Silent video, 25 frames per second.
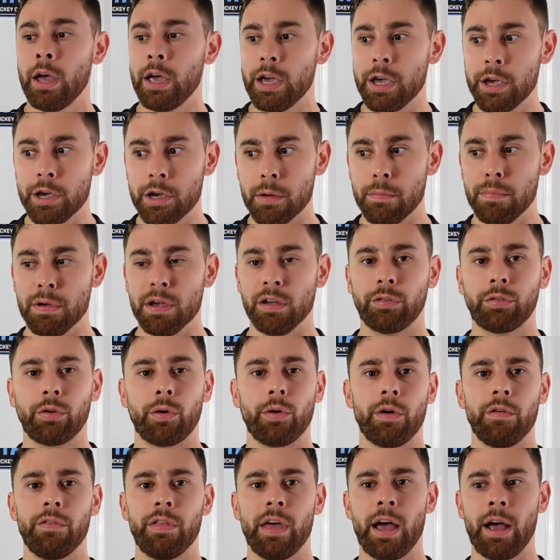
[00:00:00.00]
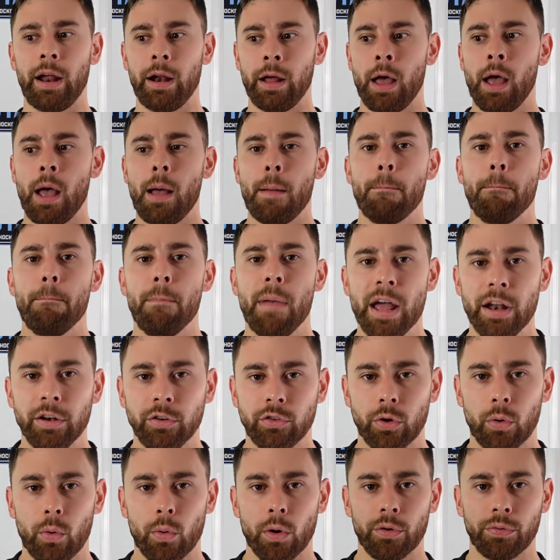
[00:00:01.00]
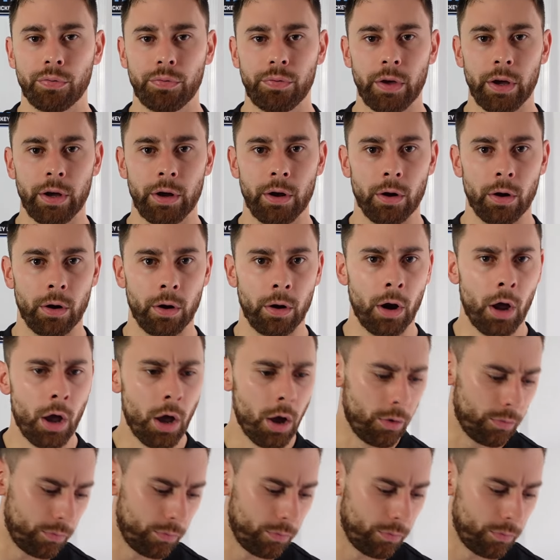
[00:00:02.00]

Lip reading: He could be sort of that mentor figure